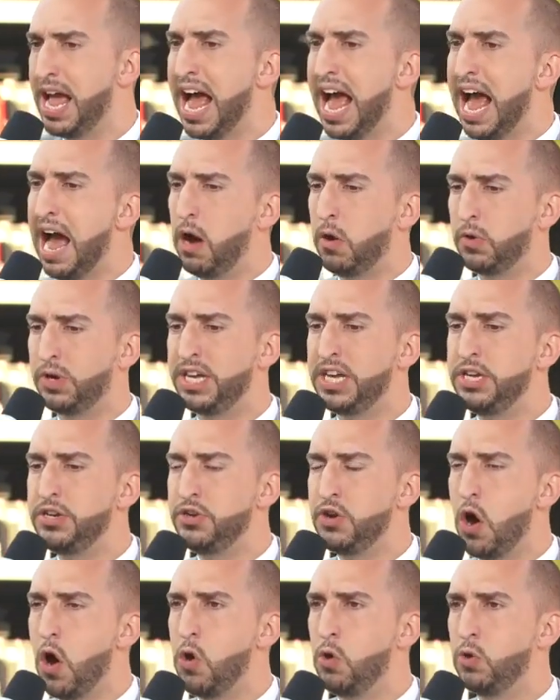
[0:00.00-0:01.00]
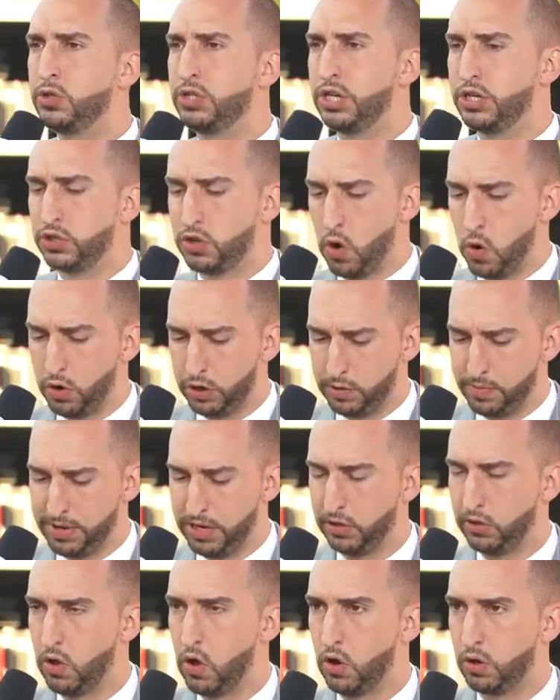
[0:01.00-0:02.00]
how he knows it's going to be
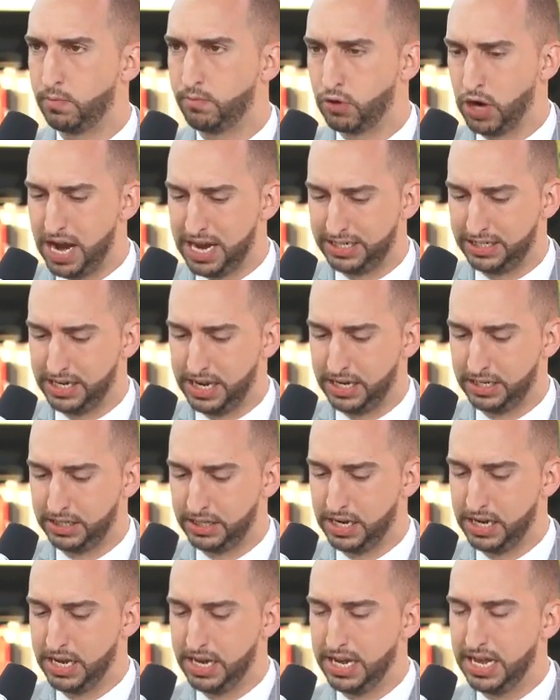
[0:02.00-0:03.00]
a long process.